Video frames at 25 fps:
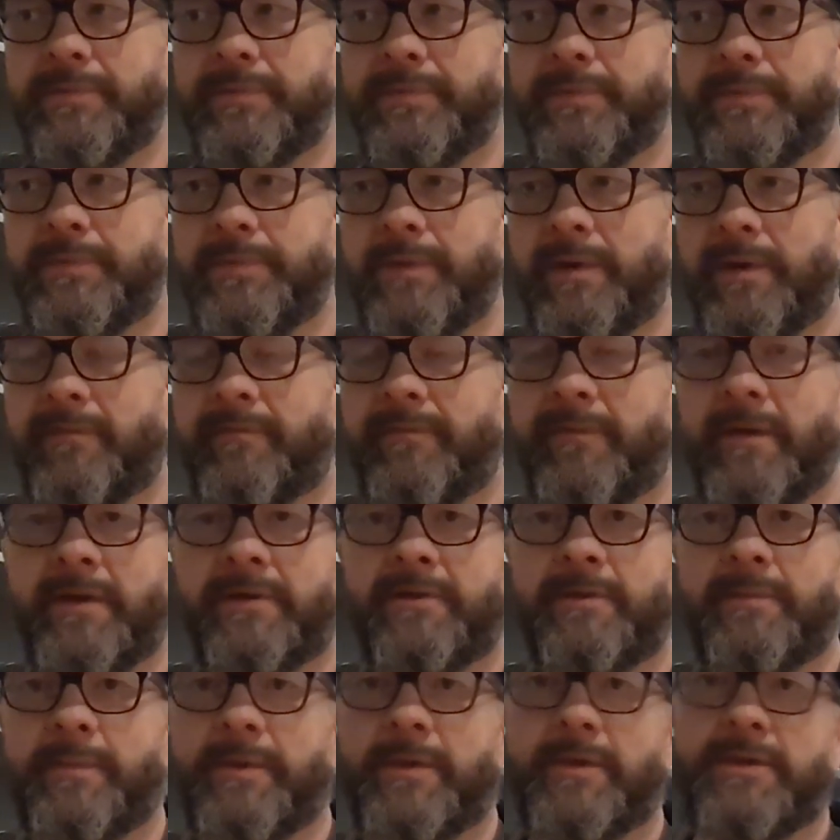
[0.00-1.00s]
to
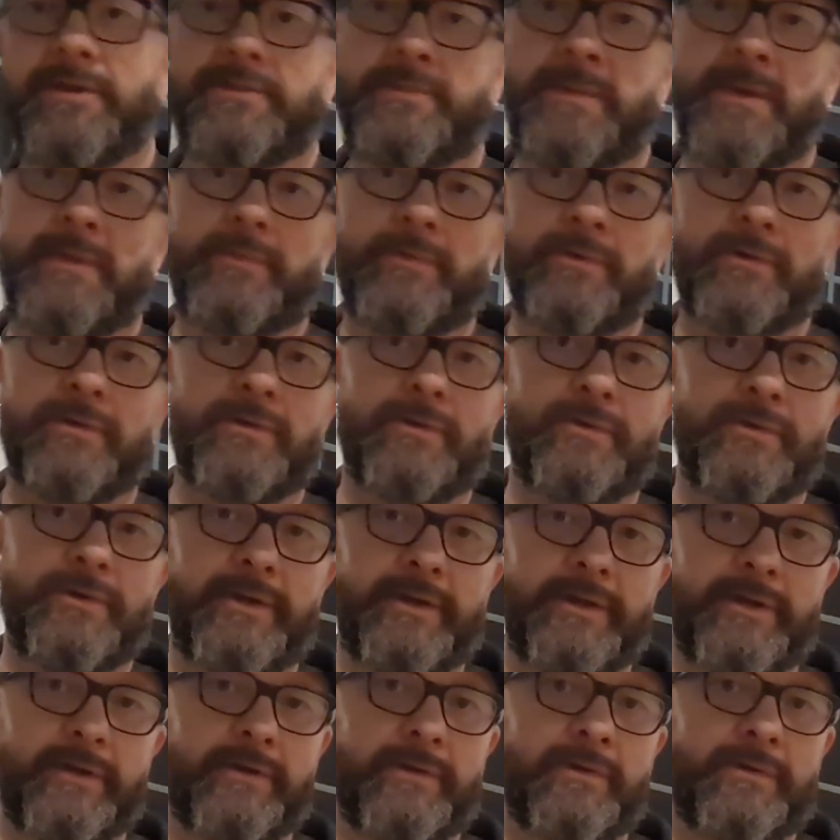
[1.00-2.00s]
affect it because people are going to look
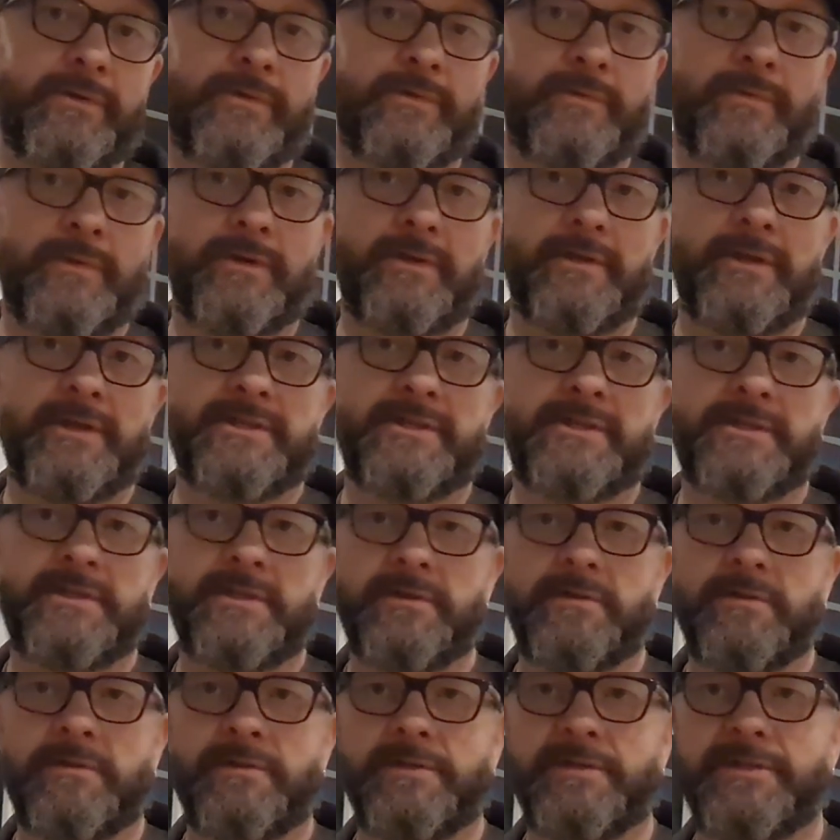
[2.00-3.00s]
at it and go, well, that
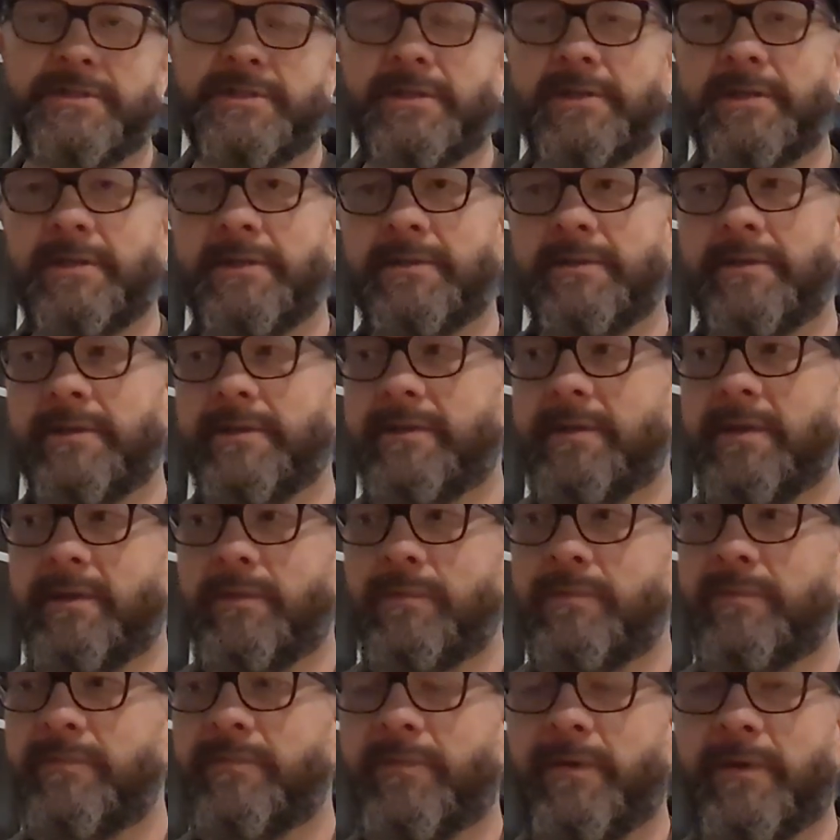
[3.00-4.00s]
singer is singing like they
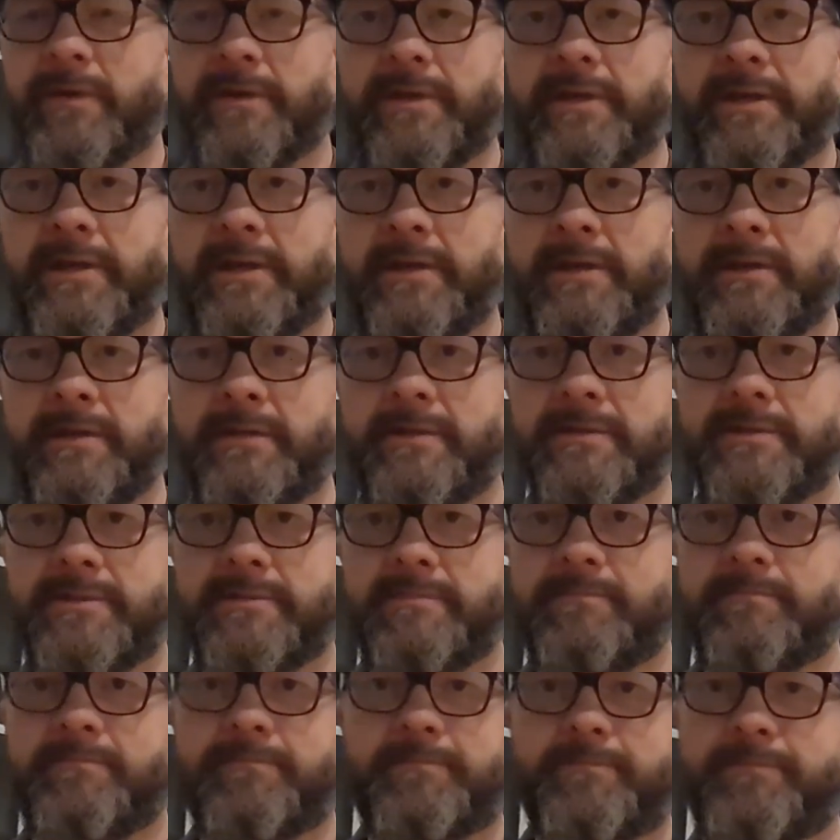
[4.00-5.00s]
wouldn't find a key in a
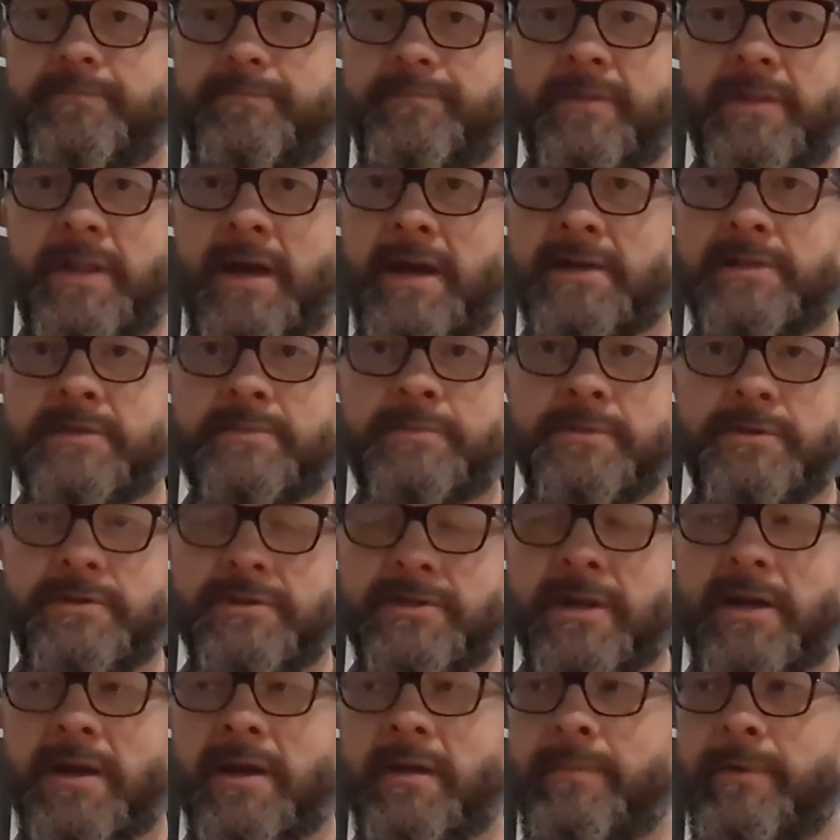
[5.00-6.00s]
locksmith
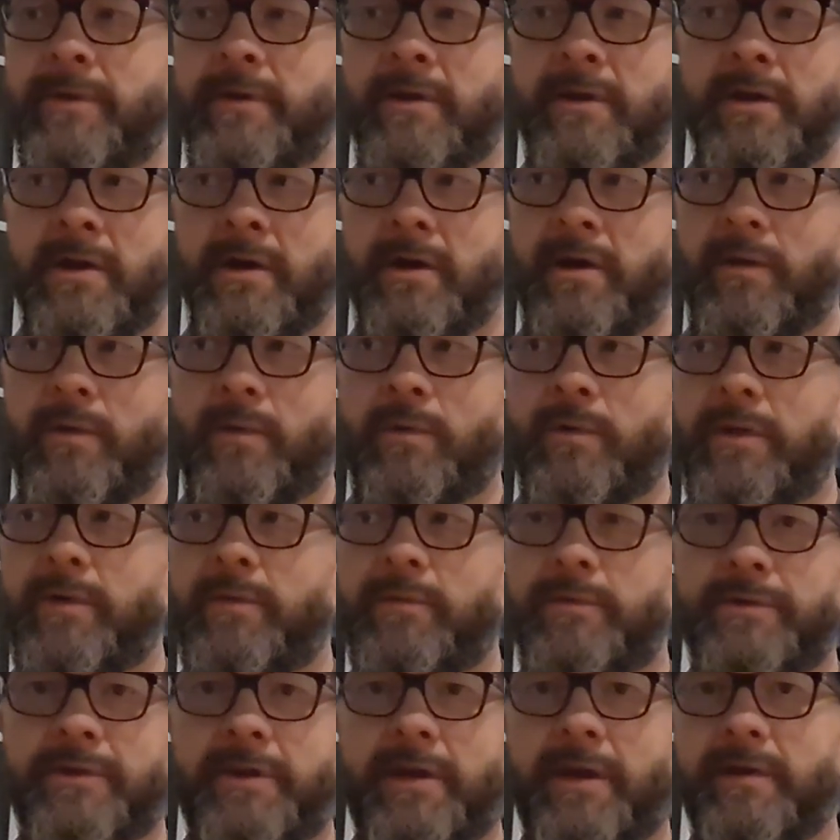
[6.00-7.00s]
shop or they
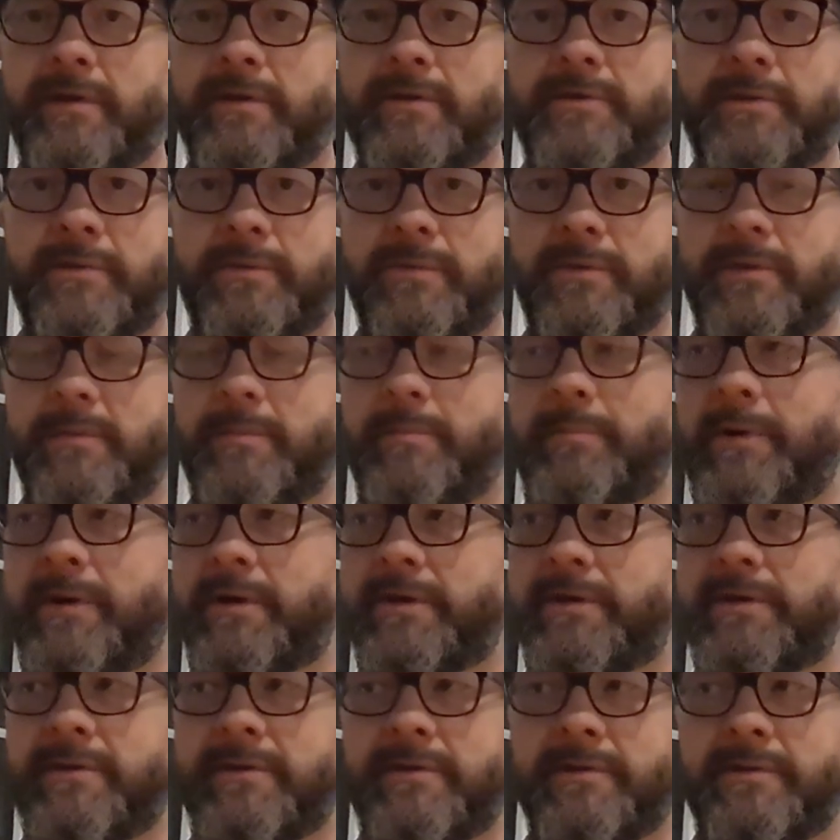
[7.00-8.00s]
wouldn't carry tune in a
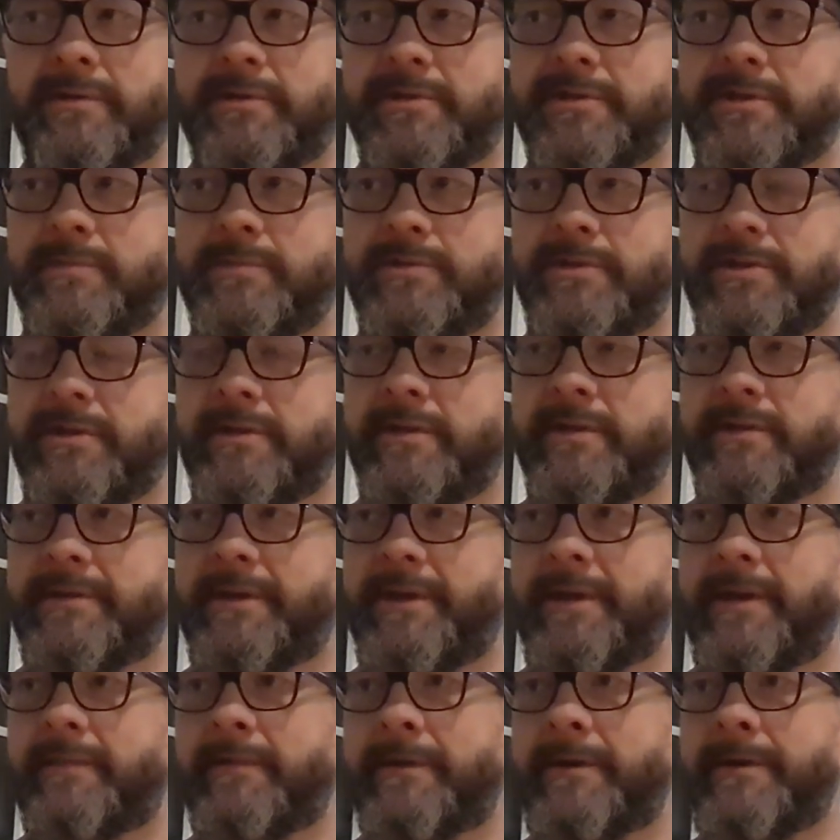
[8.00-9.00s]
bucket or some shit like
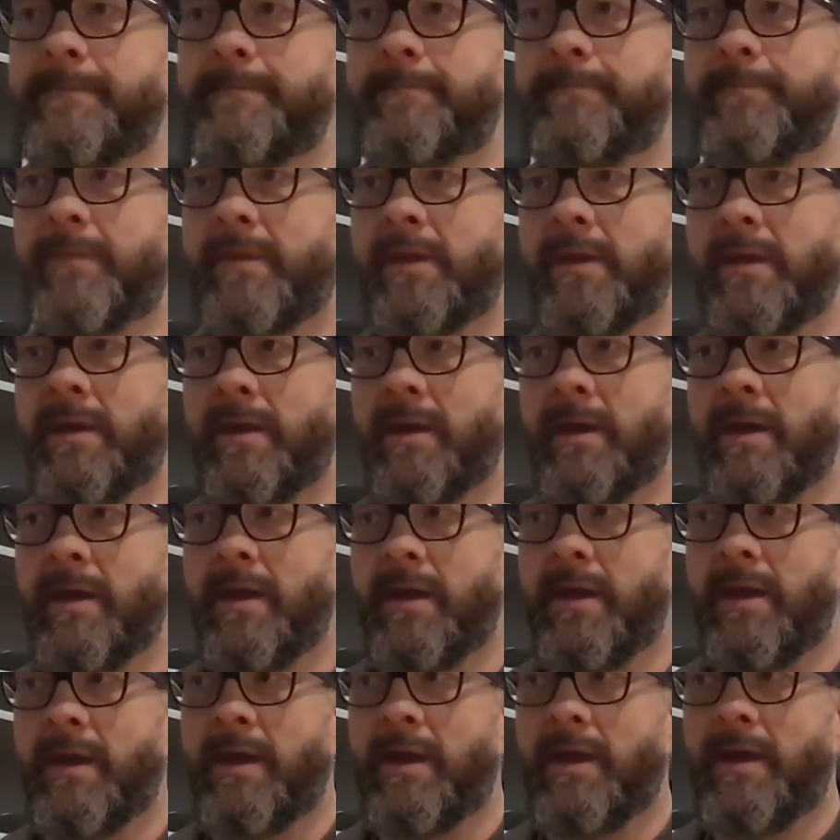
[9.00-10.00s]
that, right?
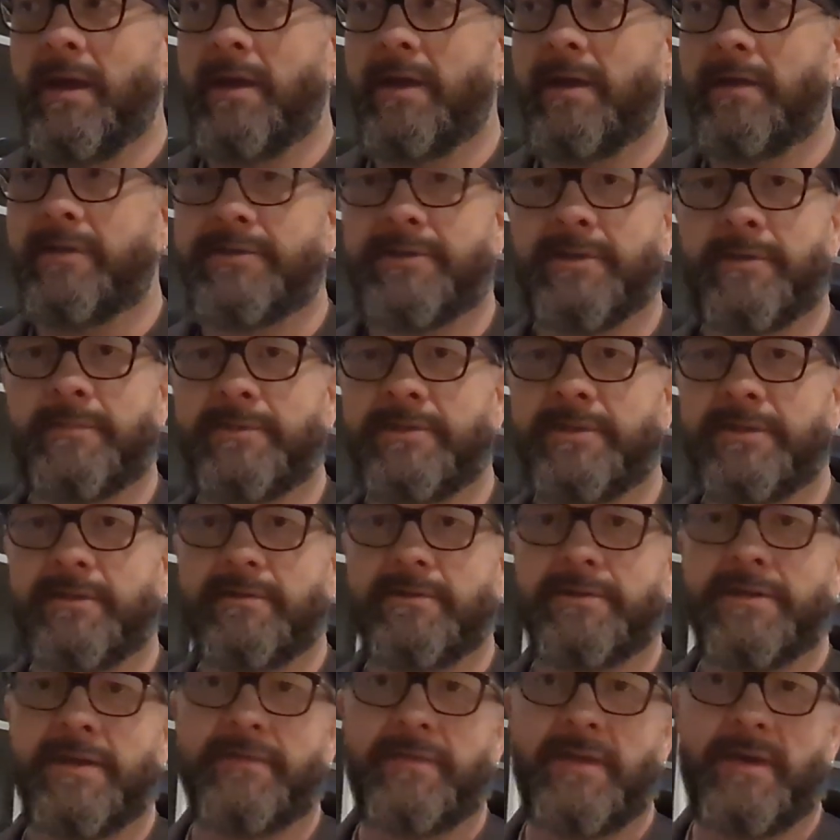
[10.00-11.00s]
And some
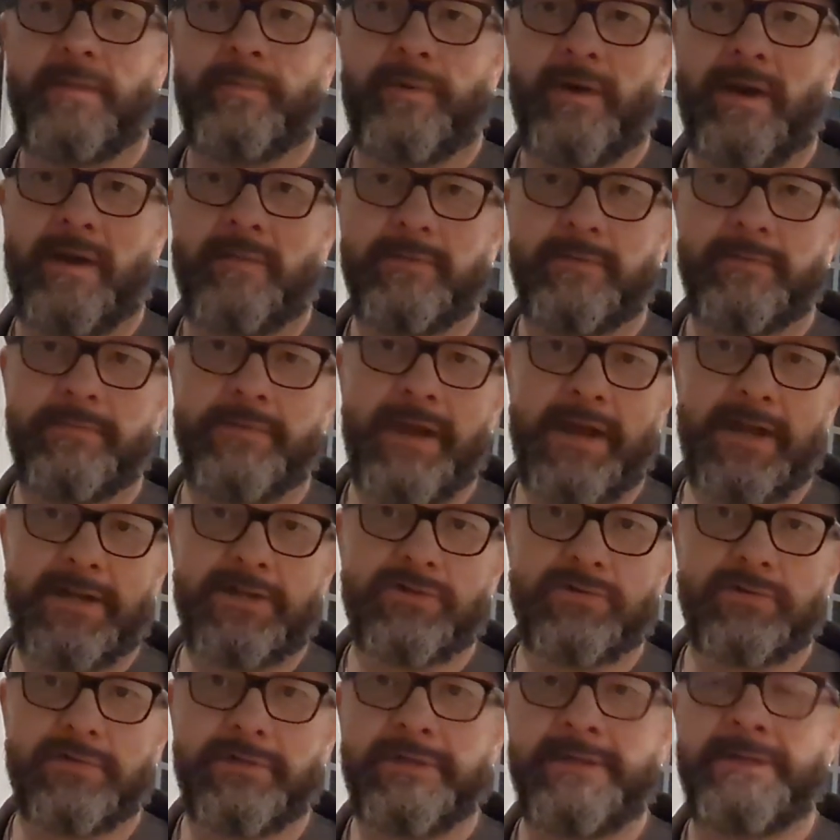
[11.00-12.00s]
singers have that problem
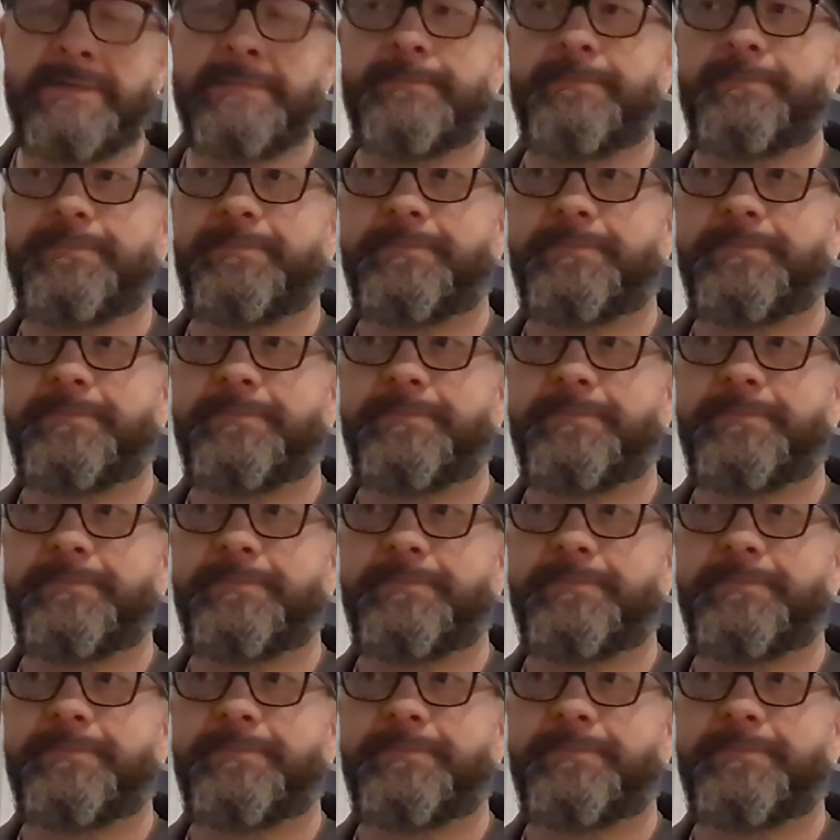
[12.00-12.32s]
naturally,